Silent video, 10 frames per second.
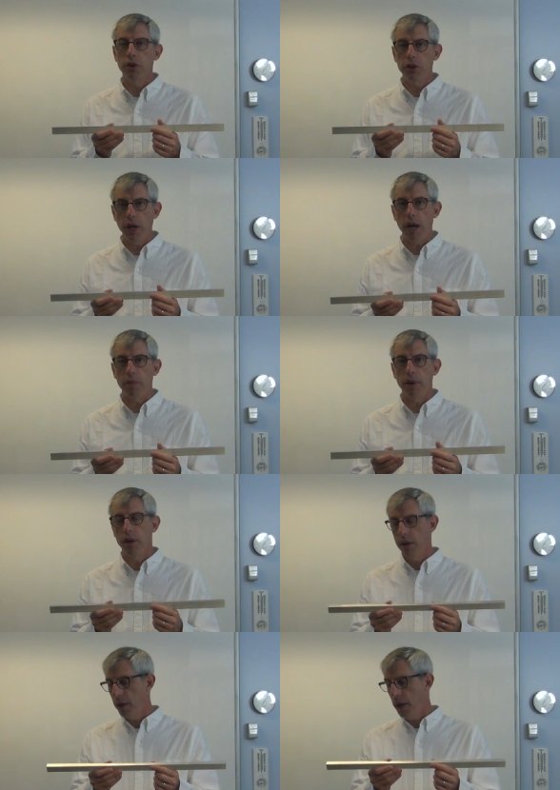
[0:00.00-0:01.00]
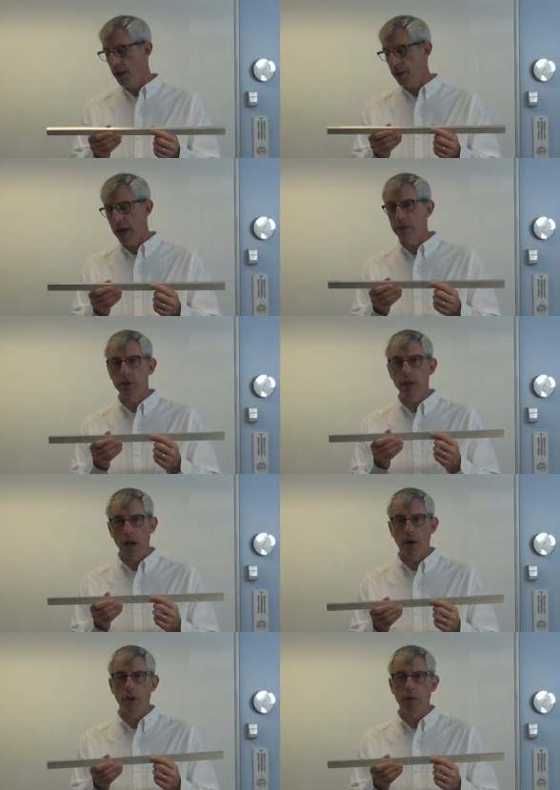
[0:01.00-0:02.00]
shape, and that's the
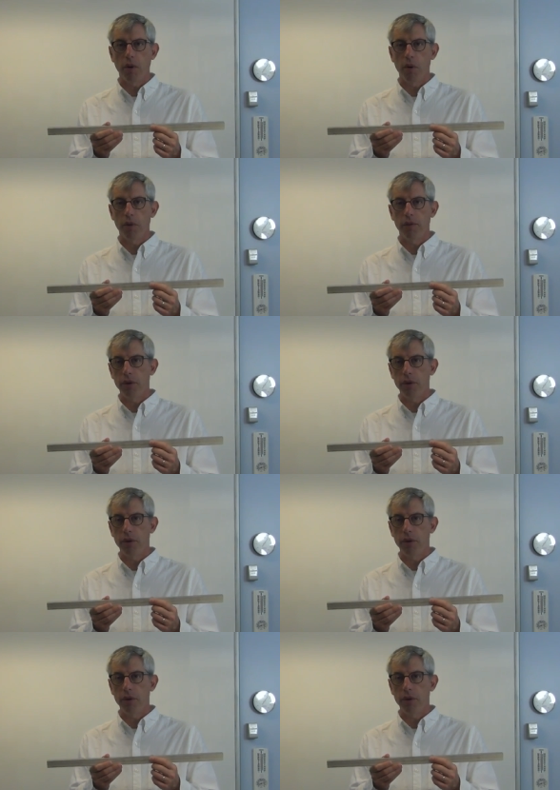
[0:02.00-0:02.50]
area moment of